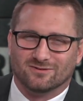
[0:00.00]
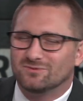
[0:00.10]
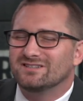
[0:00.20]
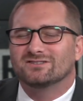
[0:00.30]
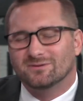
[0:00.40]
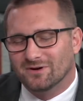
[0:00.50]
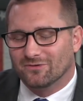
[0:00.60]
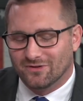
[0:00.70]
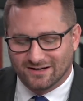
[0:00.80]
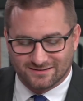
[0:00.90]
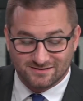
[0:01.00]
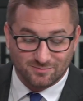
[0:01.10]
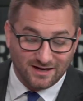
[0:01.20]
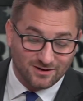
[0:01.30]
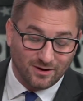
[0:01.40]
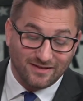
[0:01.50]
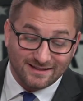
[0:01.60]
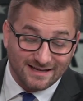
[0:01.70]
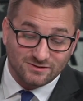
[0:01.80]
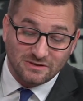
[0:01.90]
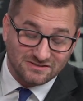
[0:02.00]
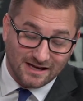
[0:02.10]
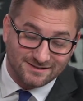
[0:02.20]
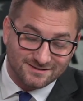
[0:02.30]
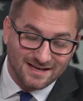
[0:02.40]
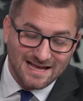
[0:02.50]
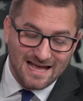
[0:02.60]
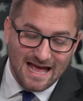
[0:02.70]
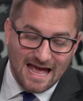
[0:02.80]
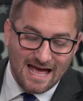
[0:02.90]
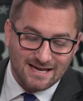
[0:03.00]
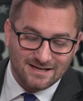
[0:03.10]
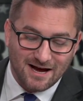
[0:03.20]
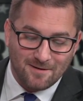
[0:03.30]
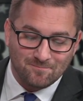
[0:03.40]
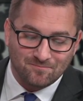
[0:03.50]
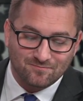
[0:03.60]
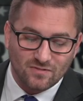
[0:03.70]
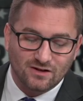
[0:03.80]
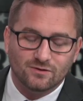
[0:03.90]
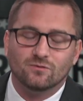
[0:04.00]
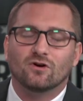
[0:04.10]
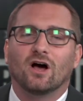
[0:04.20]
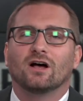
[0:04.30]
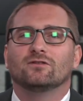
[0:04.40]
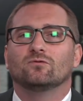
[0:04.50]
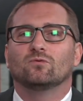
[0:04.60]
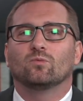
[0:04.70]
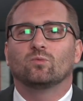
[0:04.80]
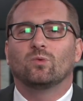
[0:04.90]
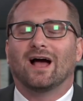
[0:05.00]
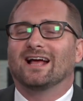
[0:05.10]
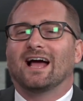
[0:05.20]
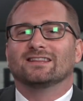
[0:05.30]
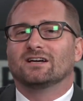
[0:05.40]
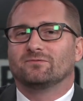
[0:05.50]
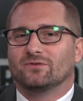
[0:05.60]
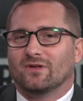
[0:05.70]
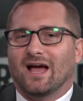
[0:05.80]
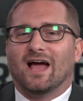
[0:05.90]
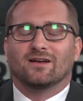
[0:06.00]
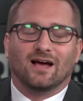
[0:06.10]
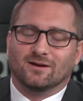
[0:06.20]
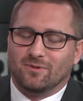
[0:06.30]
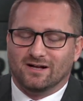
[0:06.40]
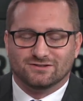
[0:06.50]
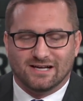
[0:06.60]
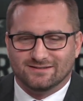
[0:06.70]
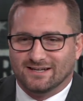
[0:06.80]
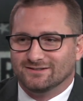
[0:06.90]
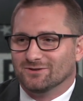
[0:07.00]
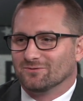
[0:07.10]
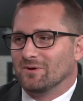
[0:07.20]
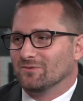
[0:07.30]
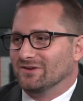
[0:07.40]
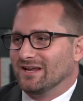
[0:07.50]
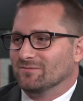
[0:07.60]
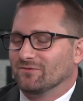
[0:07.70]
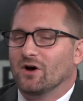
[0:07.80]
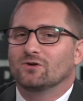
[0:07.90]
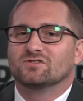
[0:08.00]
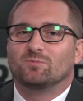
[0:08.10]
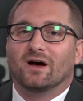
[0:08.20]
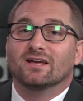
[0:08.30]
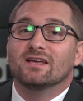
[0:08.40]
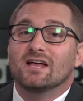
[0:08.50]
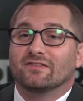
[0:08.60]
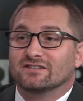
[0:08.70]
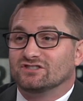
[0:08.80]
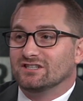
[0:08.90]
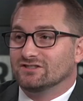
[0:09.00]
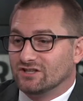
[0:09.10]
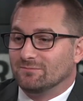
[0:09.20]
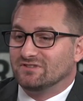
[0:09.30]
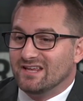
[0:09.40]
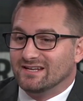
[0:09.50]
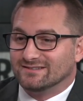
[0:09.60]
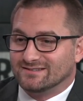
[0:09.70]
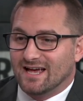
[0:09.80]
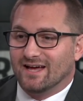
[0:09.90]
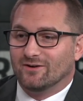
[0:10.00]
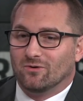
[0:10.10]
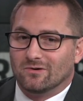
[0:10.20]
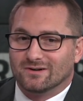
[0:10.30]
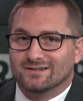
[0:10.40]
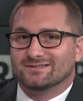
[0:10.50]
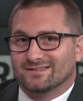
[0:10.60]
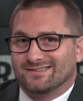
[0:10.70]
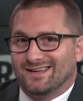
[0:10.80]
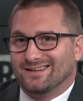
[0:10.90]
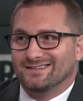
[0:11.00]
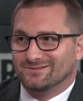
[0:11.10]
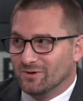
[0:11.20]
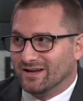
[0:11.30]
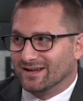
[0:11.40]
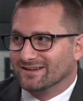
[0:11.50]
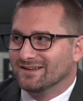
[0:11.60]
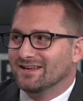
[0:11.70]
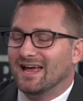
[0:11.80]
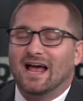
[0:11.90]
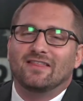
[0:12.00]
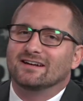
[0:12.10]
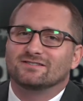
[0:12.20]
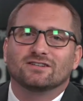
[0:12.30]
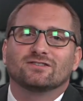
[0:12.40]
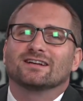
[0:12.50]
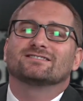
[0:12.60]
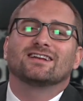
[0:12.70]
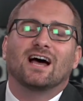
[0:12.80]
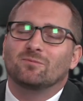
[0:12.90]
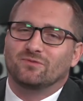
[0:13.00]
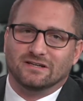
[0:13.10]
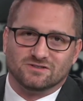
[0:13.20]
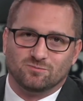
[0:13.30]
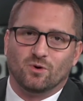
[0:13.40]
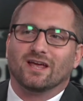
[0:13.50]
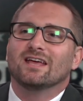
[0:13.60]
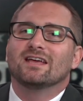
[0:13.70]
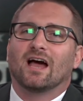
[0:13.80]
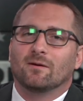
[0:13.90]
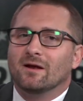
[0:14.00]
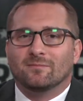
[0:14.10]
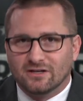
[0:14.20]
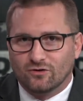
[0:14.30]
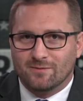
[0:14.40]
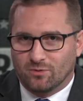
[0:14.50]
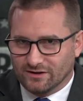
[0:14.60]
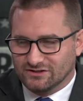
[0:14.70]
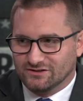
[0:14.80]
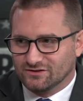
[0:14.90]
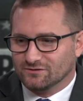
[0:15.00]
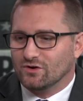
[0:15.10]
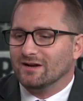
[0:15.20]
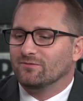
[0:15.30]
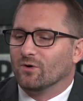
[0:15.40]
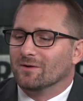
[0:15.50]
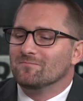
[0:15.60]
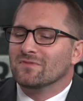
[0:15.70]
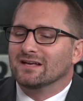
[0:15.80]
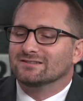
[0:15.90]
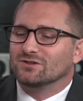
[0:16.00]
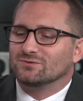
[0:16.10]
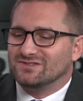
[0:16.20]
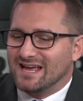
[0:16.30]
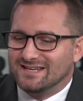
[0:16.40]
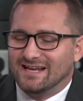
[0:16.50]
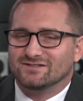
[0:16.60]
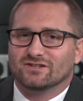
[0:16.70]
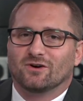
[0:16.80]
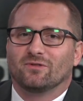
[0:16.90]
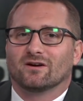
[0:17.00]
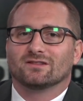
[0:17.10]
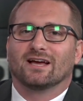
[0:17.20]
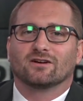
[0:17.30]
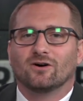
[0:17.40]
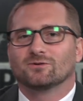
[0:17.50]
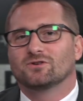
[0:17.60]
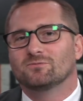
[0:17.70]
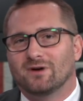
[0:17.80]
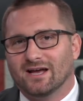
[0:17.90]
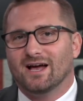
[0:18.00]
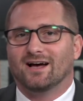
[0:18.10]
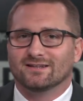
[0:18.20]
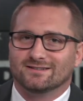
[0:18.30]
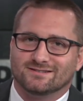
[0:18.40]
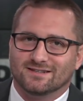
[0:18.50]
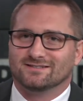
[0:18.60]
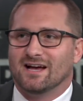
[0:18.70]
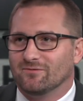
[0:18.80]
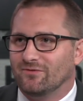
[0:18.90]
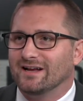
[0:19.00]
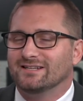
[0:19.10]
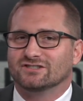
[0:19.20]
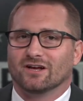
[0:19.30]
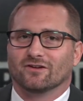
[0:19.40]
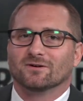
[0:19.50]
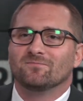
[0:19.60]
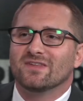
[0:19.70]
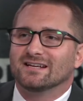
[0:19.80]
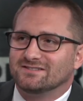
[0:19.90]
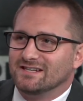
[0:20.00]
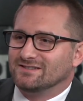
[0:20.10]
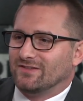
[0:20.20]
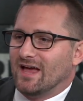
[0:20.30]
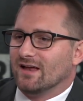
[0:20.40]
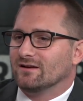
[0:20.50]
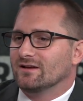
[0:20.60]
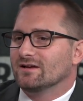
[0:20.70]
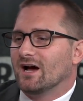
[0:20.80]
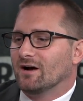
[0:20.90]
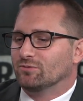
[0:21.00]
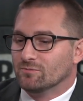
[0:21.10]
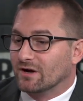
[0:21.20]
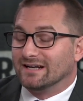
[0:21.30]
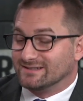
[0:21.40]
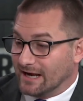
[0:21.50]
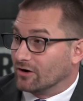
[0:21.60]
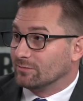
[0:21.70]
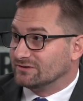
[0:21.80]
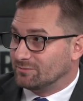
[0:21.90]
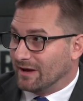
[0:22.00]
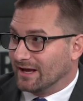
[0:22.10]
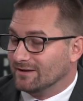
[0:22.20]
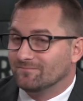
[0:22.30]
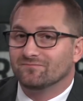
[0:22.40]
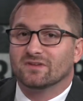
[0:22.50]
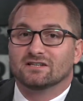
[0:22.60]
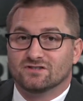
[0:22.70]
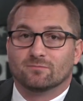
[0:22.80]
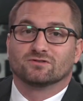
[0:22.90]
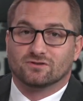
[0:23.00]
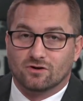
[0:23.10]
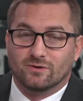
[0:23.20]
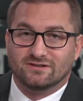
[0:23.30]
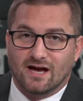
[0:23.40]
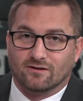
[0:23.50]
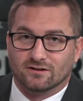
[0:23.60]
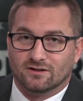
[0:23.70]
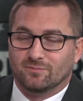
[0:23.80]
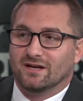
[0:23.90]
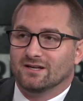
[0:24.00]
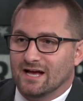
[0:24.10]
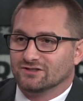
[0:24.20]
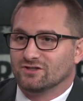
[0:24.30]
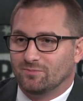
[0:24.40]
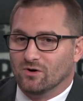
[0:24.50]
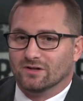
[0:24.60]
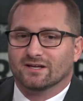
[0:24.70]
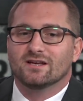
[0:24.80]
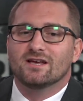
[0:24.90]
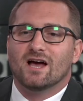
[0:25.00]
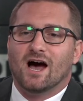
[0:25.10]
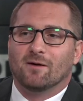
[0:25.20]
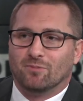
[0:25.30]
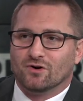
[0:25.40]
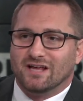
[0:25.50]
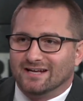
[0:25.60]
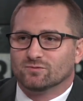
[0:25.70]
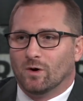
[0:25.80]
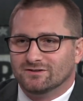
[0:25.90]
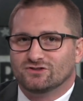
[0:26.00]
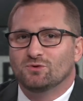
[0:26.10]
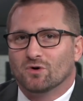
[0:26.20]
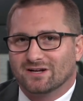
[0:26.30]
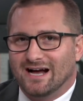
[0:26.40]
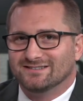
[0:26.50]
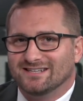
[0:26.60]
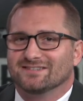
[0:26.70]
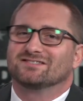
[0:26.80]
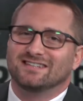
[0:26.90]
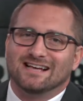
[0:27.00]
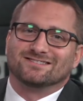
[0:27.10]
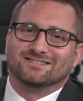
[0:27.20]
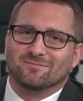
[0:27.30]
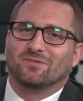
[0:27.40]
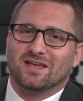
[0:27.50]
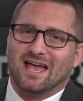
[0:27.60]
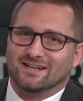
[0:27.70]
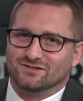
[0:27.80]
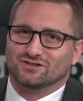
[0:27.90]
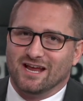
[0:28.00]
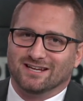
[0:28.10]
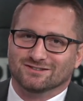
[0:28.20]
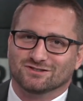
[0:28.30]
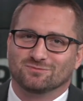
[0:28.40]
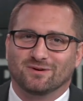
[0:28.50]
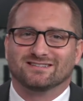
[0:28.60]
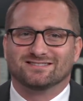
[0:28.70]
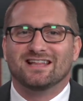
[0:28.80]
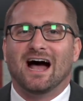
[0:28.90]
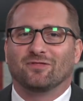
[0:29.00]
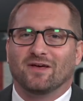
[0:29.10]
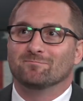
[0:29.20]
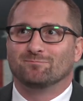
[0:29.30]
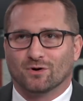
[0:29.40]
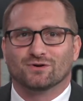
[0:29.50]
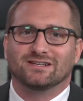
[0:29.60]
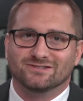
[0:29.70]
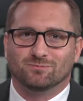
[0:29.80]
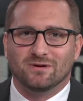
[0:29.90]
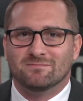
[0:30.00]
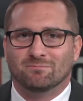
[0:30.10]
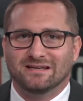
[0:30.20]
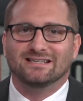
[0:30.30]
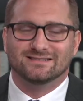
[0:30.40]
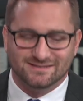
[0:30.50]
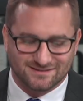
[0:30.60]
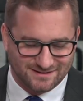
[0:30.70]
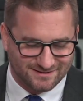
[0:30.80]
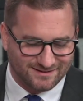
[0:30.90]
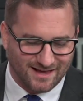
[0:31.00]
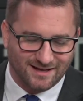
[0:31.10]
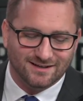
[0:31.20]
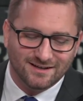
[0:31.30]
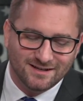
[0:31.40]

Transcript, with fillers: What are you talking about, thugs? But anyway, that that's what he says, and. Um, uh, I, I love, I, I, apologize, I don't remember the name of the host, but that she jumped in and said, or is it that he's winning? And that is a, that is an obvious point. I mean, I mean, a great point. She deserves credit for it. So 10 days ago, they're like, oh, kumbaya, let's let's not fight each other. Since then, uh, Bloomberg had a terrible debate. His numbers are going down a little bit in national polling. Uh, Bernie has won two more contests. Yes, something has changed, but it's not that Bernie's been mean since then.